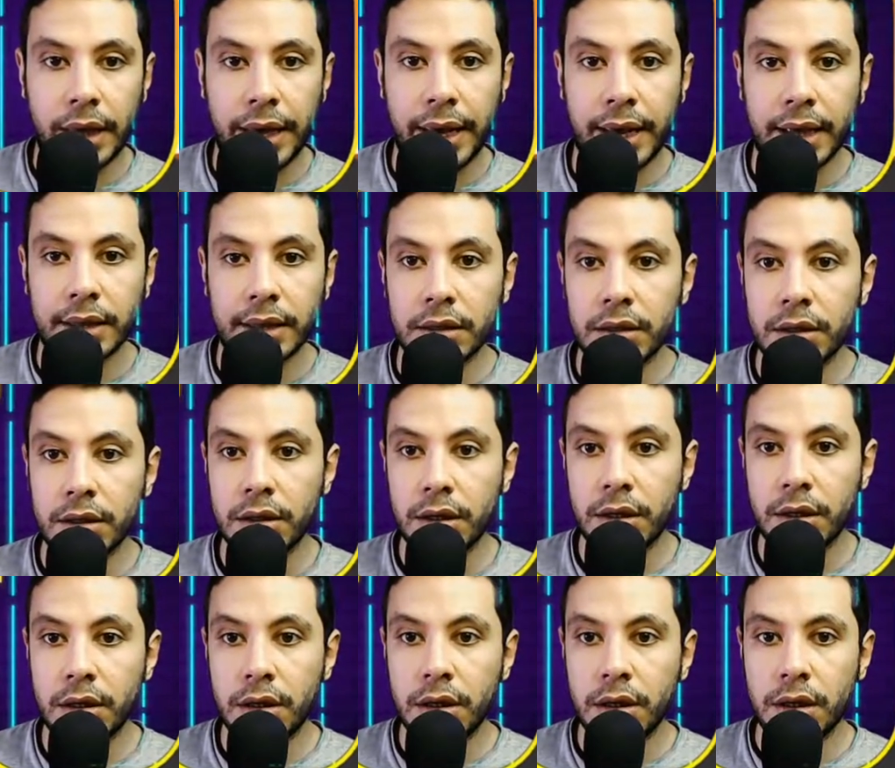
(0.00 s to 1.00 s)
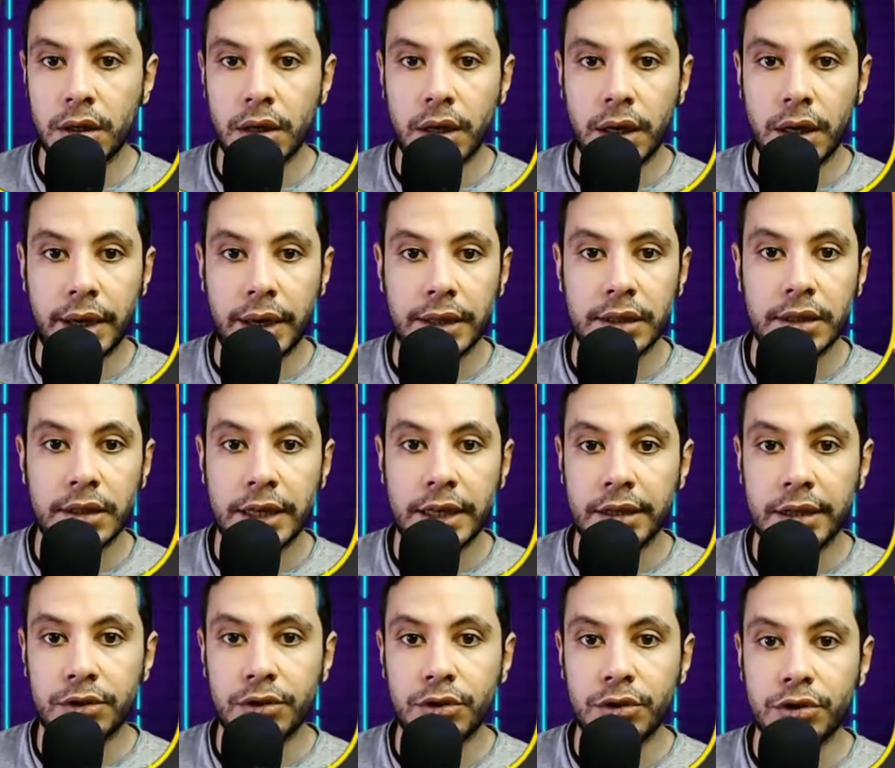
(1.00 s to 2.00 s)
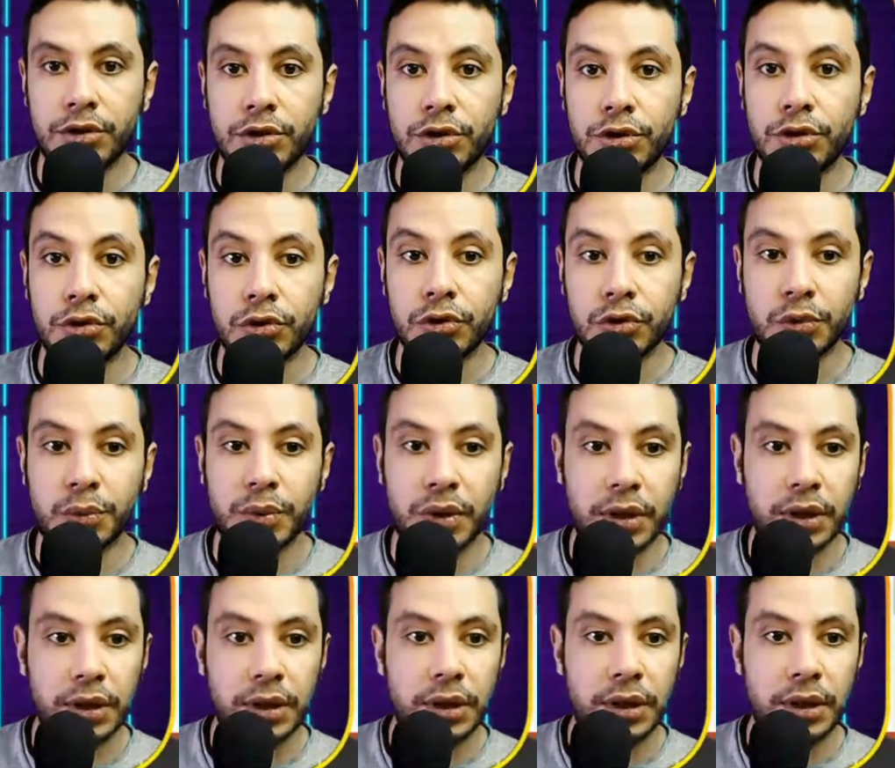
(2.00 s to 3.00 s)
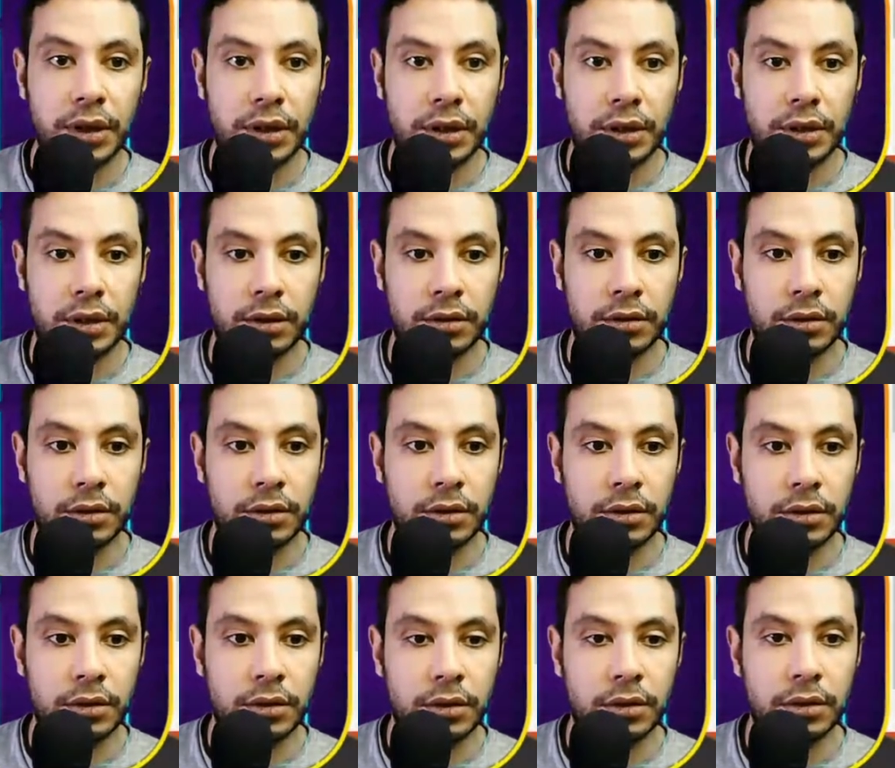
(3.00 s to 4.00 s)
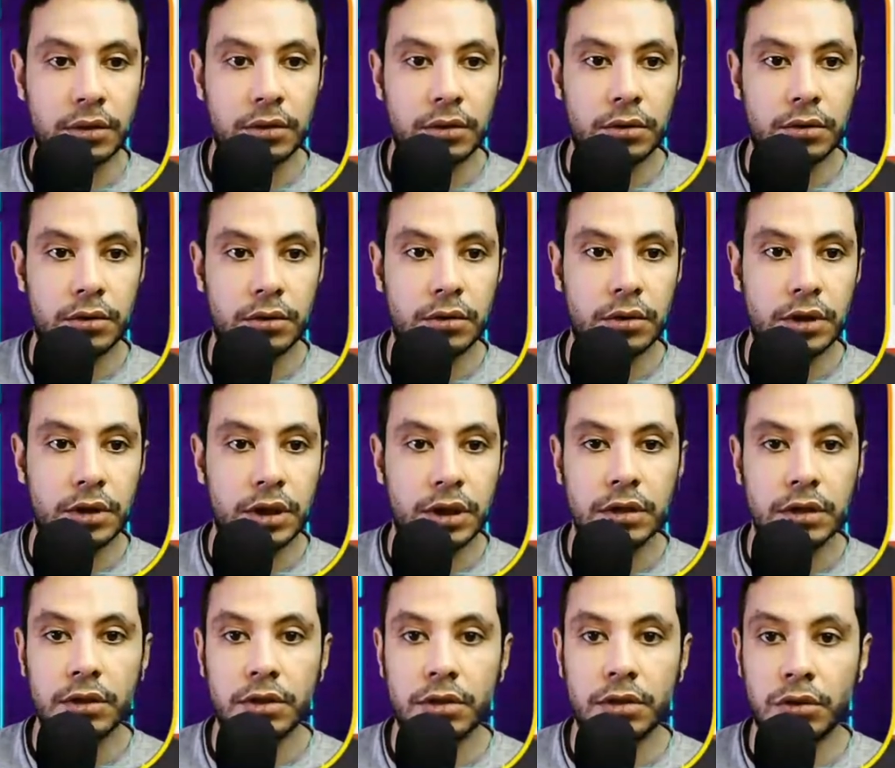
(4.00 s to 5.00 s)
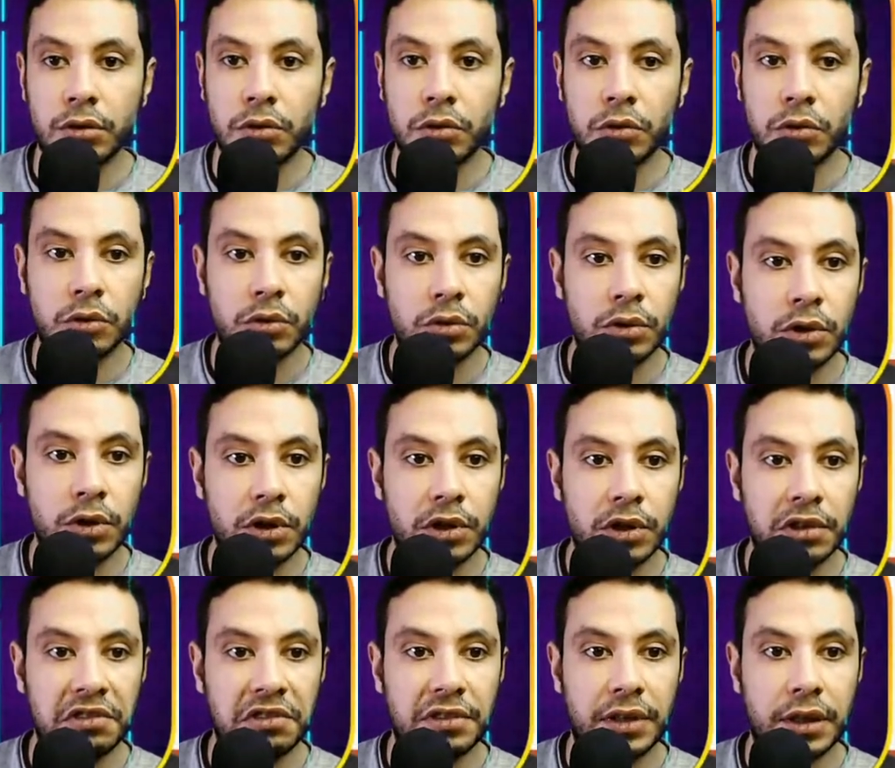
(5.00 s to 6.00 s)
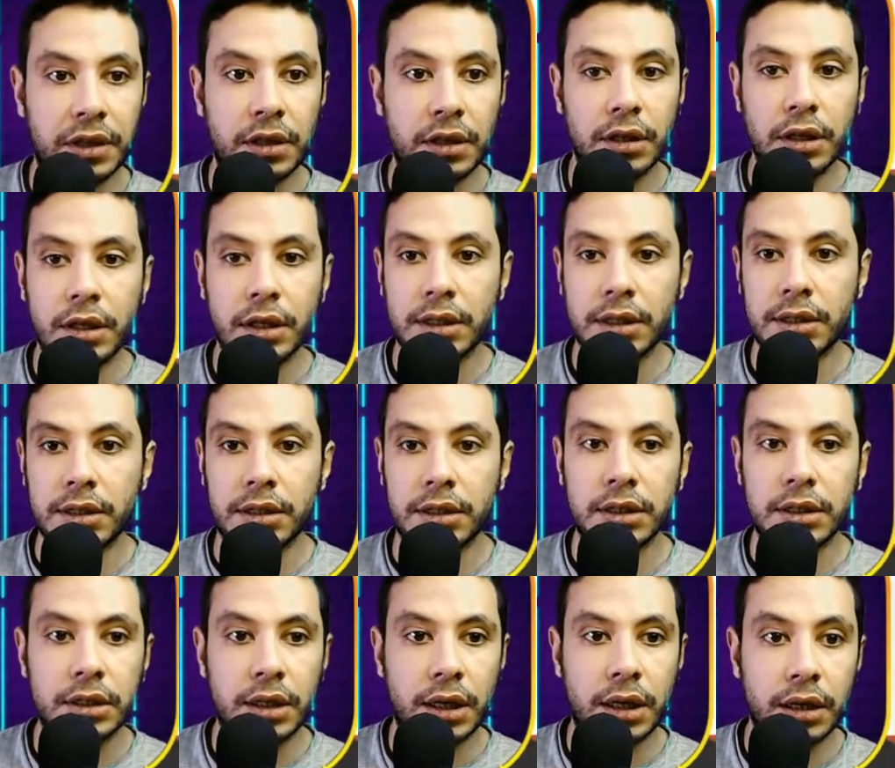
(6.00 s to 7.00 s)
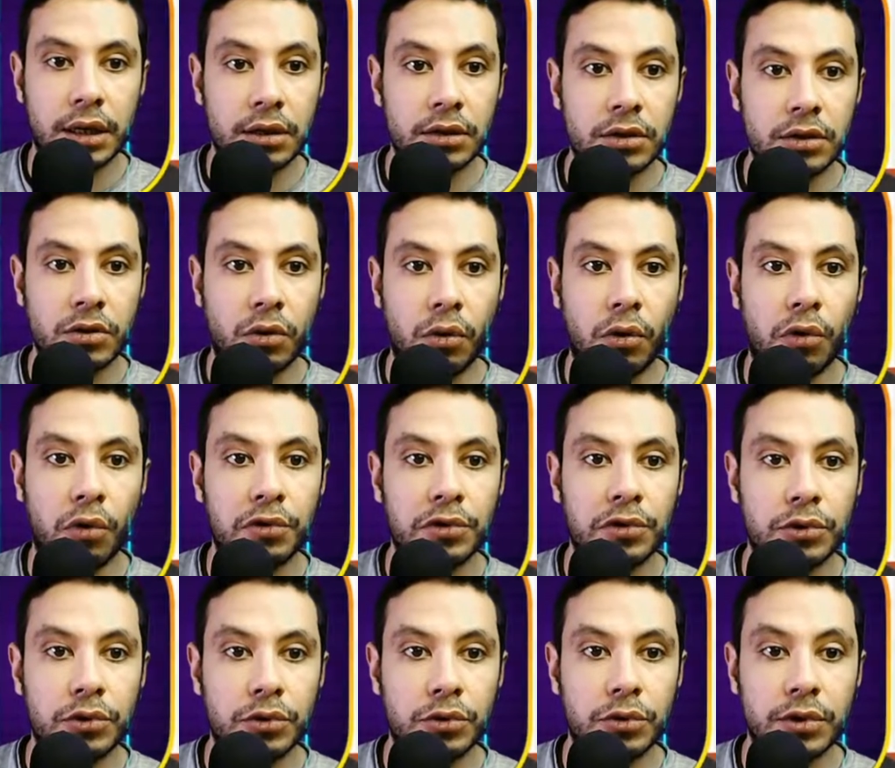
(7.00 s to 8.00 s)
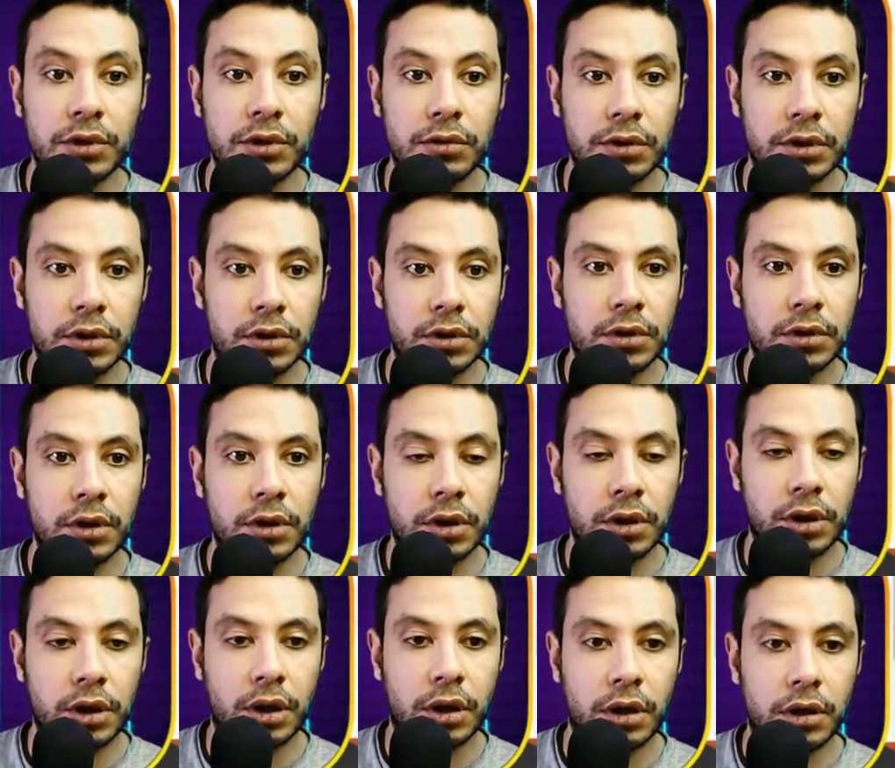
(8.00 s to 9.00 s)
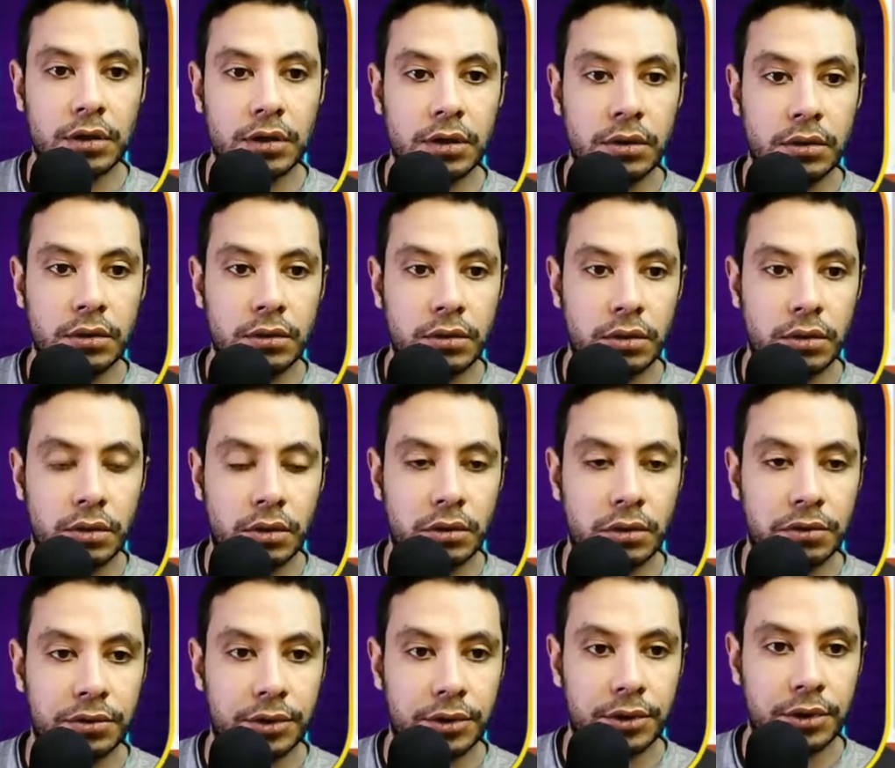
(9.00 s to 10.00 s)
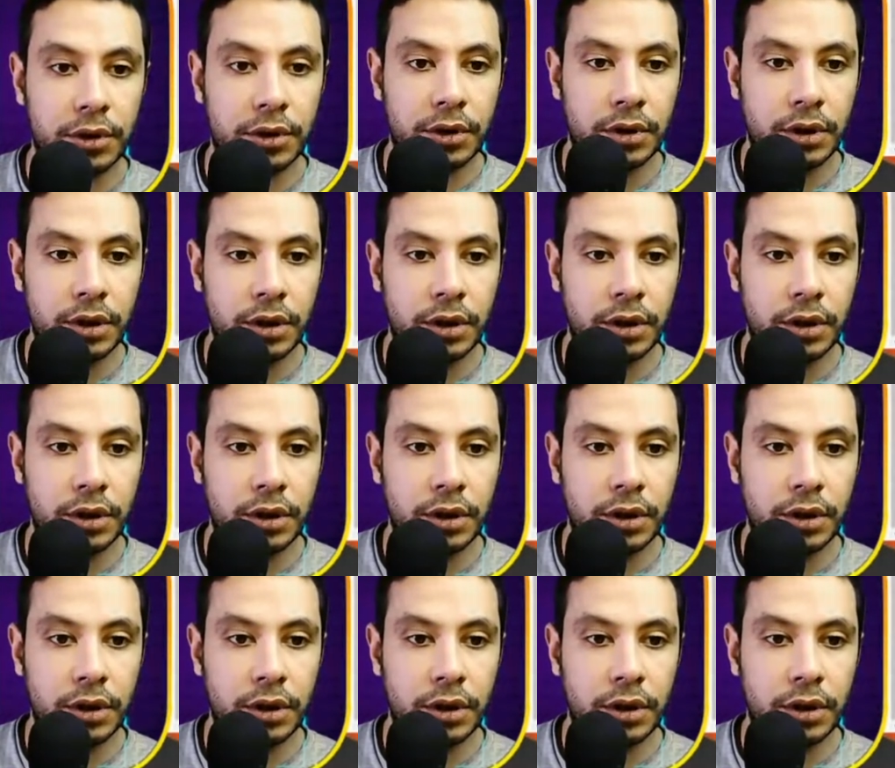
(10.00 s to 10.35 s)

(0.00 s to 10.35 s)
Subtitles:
and here to secure billing, here you need to fill the details of your credit card over